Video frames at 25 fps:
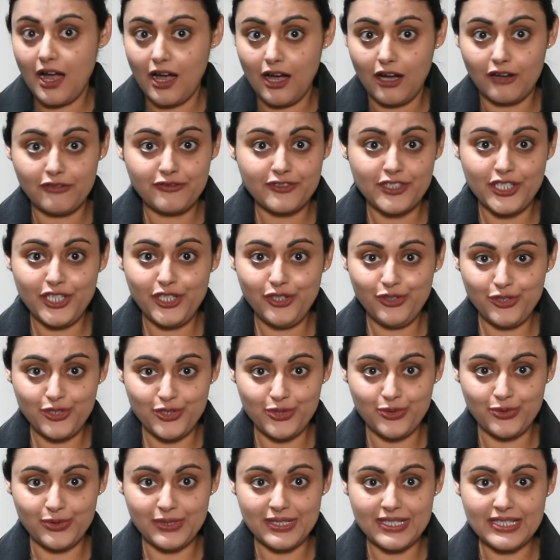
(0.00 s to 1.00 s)
After you
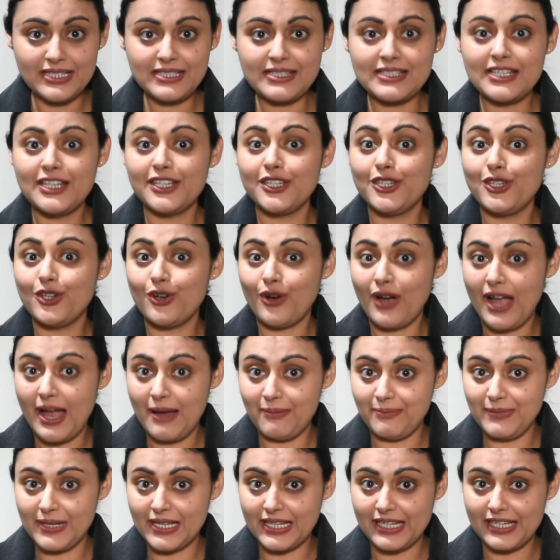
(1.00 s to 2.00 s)
do this, your
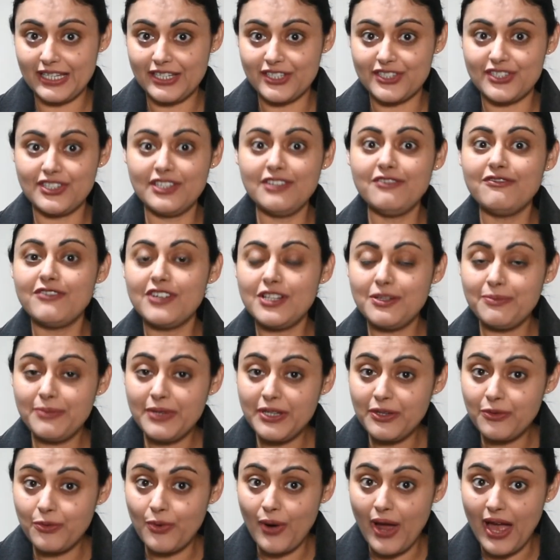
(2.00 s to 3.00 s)
application will
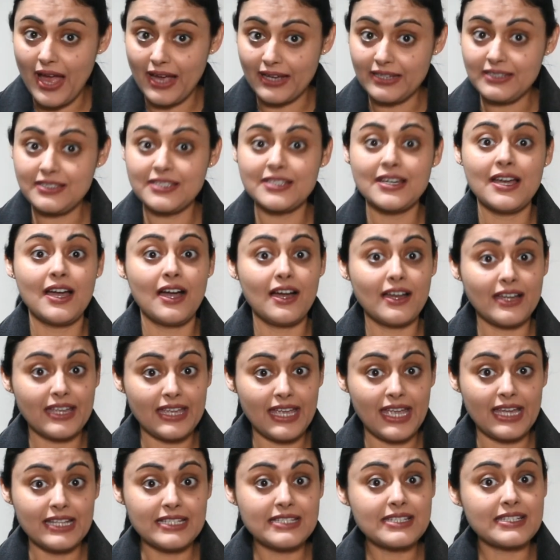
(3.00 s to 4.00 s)
be ranked
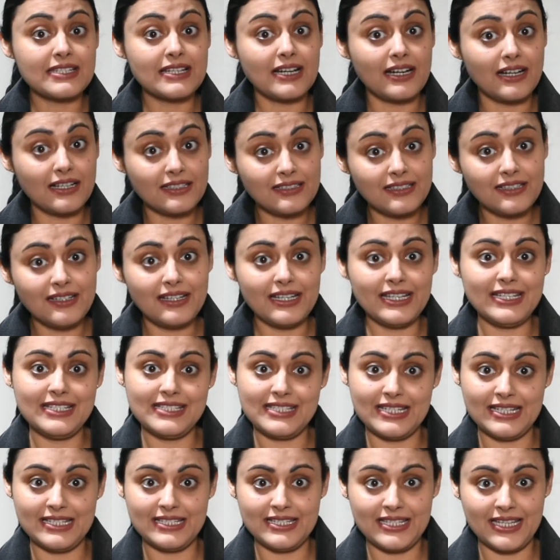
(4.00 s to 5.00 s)
against other
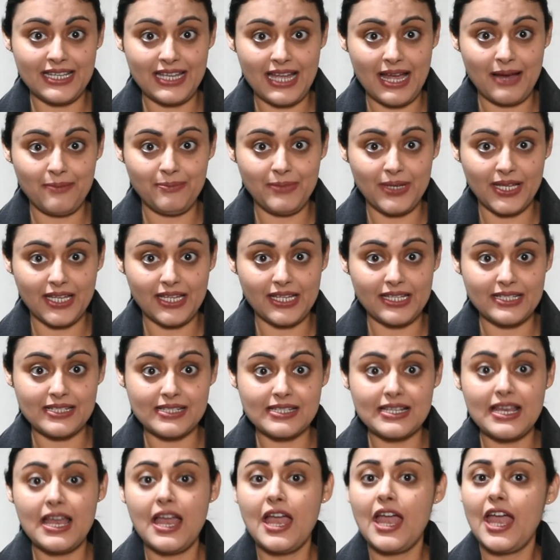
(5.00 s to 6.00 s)
intending applicants
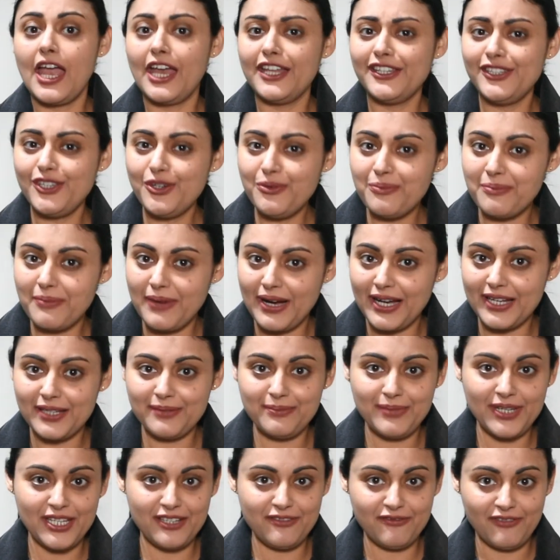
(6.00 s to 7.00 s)
and you might
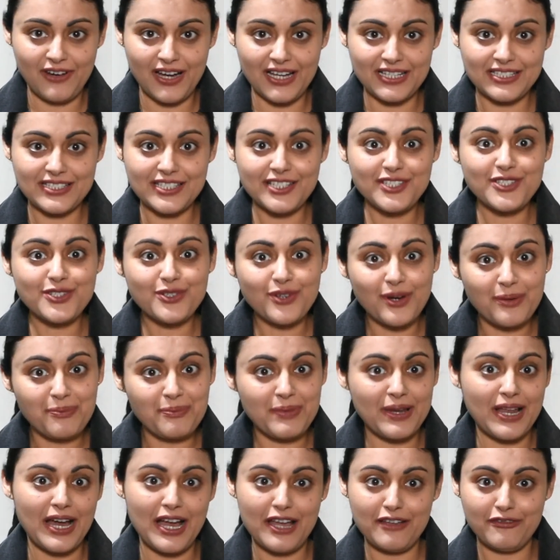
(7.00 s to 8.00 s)
be invited to
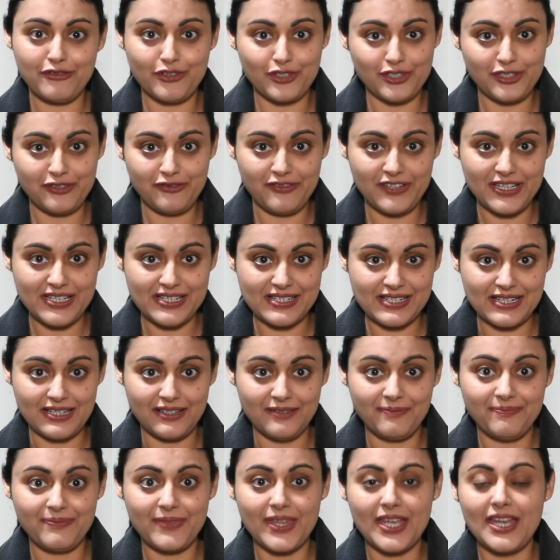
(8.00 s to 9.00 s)
apply for the visa.
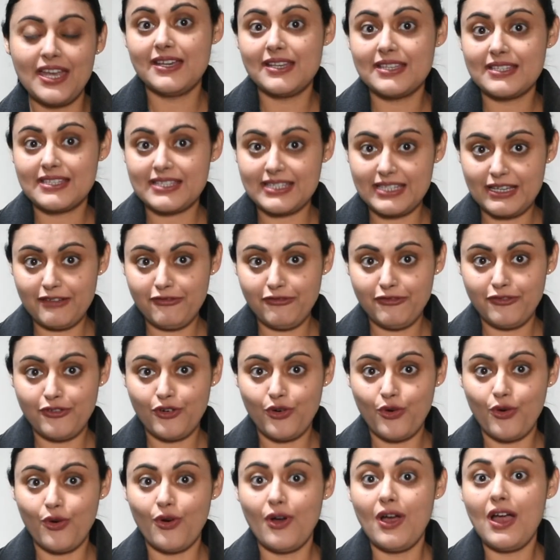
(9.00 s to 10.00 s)
Step
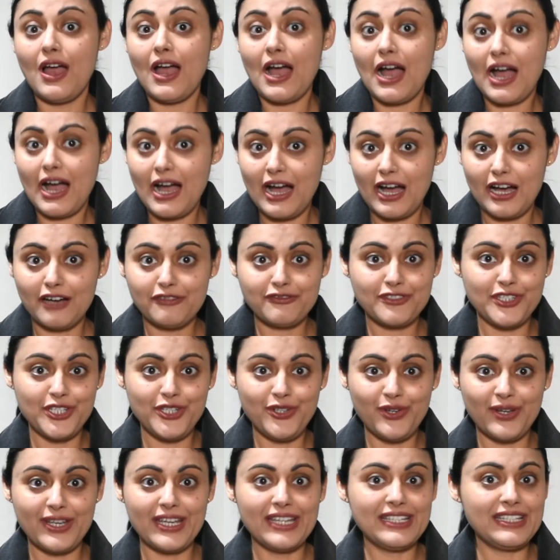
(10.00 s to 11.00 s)
4. After
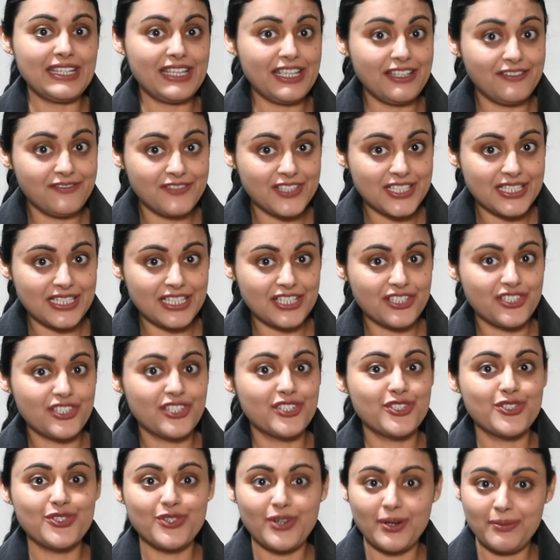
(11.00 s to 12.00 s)
you get
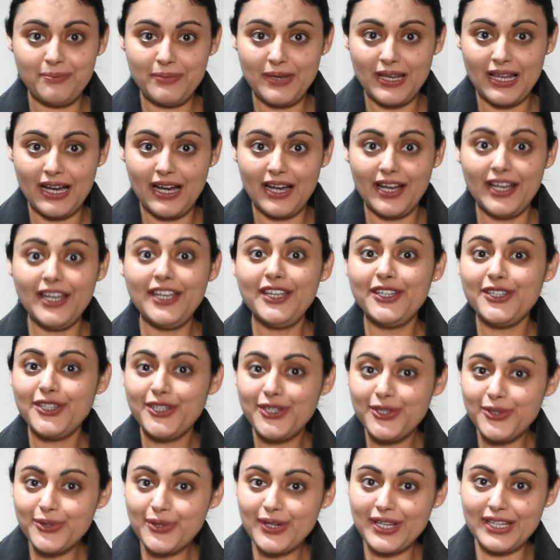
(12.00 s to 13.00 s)
invitation to apply,
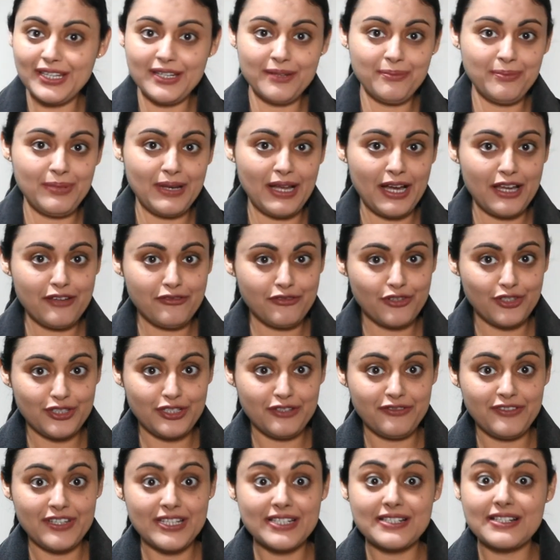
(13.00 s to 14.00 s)
you can apply for the
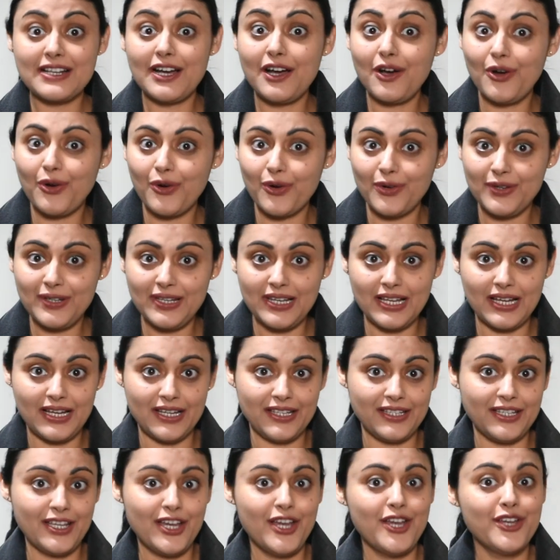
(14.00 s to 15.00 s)
visa
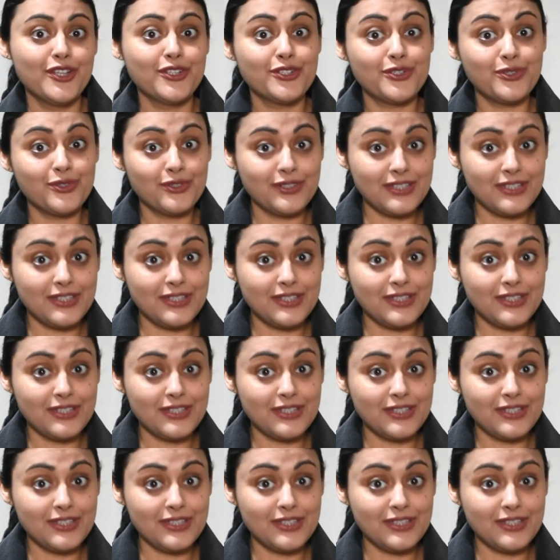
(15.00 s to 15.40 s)
online through